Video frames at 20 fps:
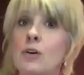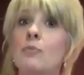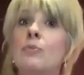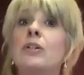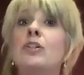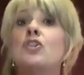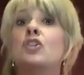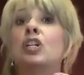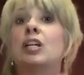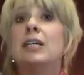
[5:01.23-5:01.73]

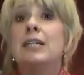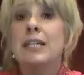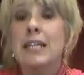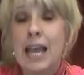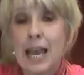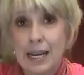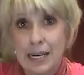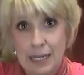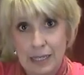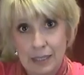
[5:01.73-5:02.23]
with
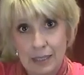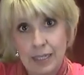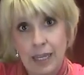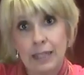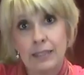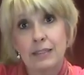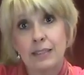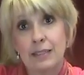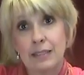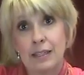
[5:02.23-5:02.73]
genetic
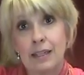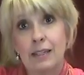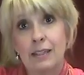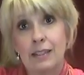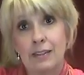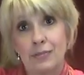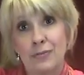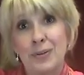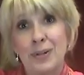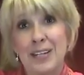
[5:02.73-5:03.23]
testing
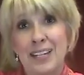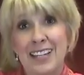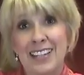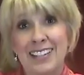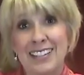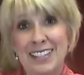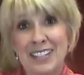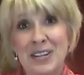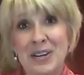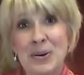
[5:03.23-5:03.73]
if we
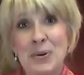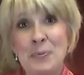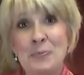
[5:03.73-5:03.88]
need to.